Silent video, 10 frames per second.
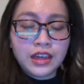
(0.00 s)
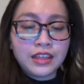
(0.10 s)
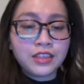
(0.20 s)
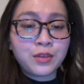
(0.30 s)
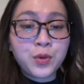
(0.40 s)

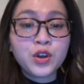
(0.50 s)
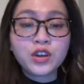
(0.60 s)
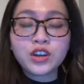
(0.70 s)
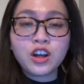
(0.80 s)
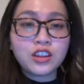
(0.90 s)
The
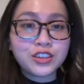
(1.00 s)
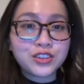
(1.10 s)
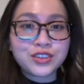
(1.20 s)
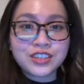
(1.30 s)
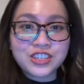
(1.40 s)
book
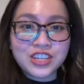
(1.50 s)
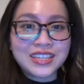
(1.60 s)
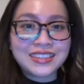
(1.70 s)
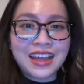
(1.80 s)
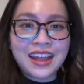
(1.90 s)
also
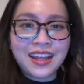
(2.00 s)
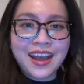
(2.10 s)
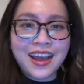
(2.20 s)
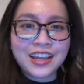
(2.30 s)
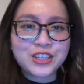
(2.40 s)
suggests that
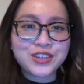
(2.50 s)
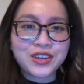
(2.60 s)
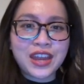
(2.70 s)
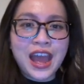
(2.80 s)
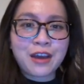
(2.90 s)
I should
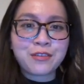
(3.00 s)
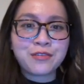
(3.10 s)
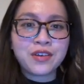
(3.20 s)
have